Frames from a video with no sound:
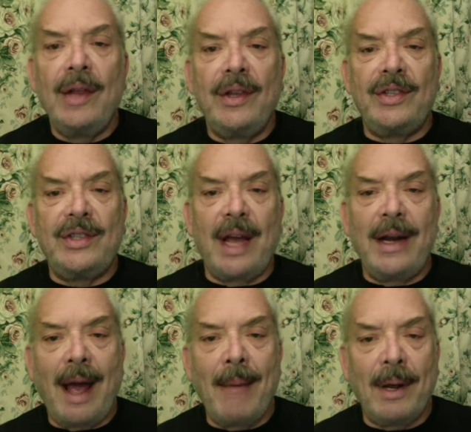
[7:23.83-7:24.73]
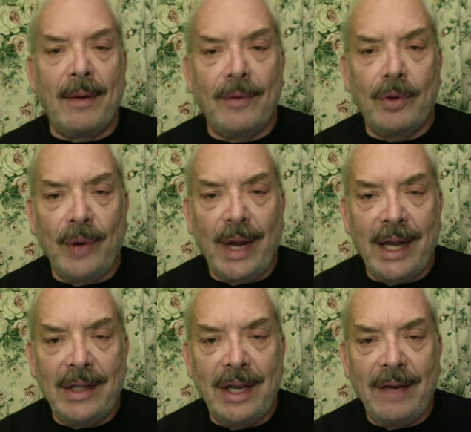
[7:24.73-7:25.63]
this dynamic of
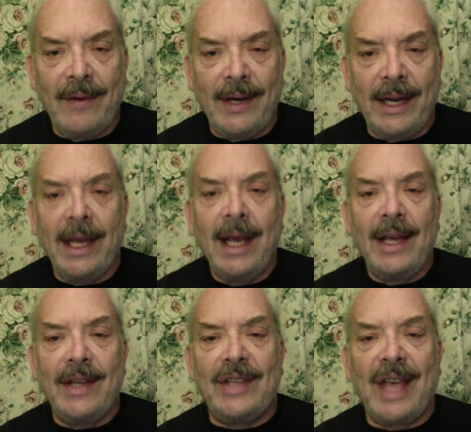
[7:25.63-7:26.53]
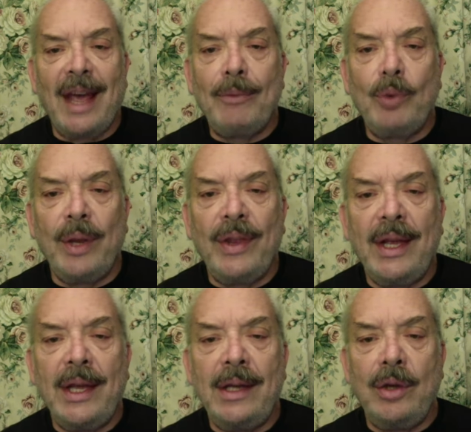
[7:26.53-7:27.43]
creativity is kept
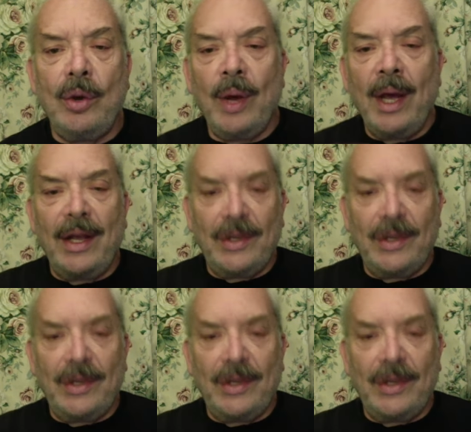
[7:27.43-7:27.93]
within you,